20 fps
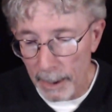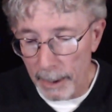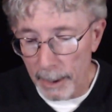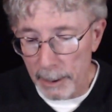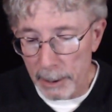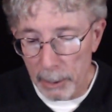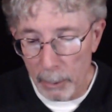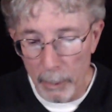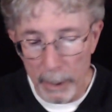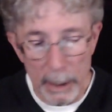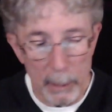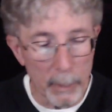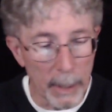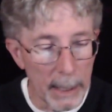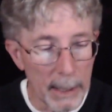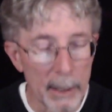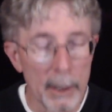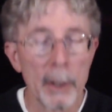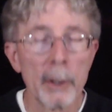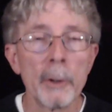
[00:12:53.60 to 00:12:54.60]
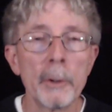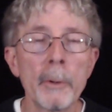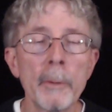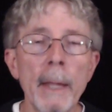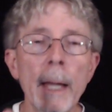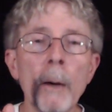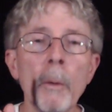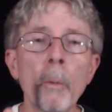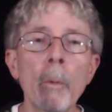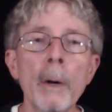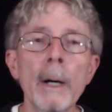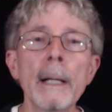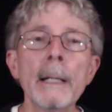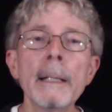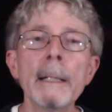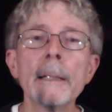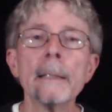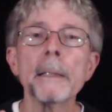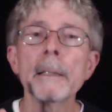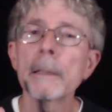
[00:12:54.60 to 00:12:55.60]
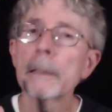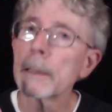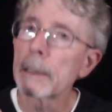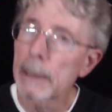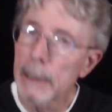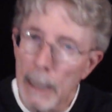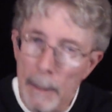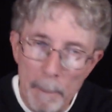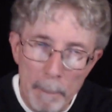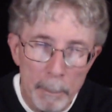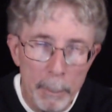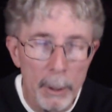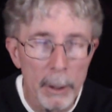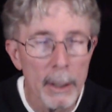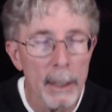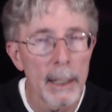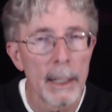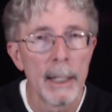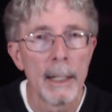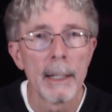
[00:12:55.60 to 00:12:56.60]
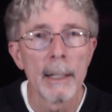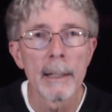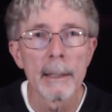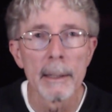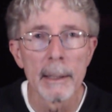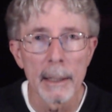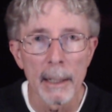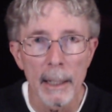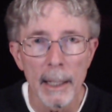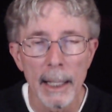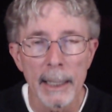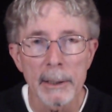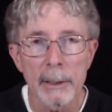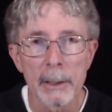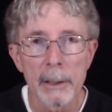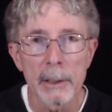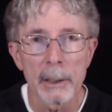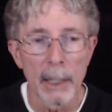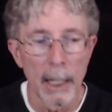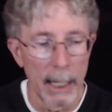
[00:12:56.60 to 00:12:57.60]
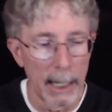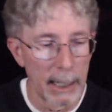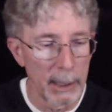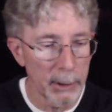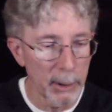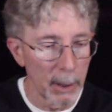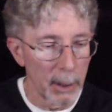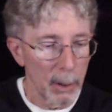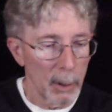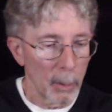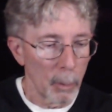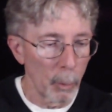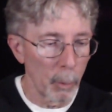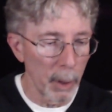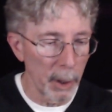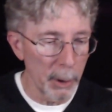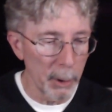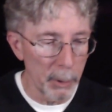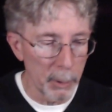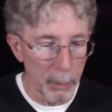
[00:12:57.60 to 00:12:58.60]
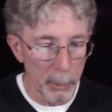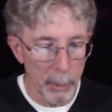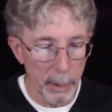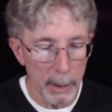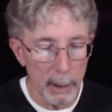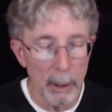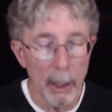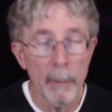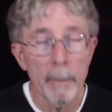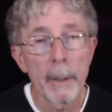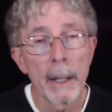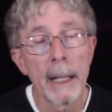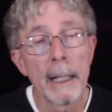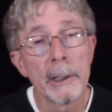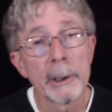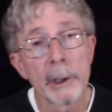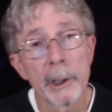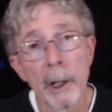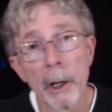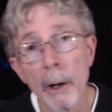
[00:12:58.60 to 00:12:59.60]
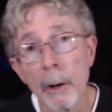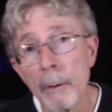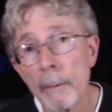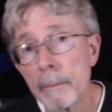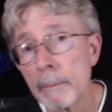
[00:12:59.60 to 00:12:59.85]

So anyway, do that one simple little exercise where you're doing an arpeggio.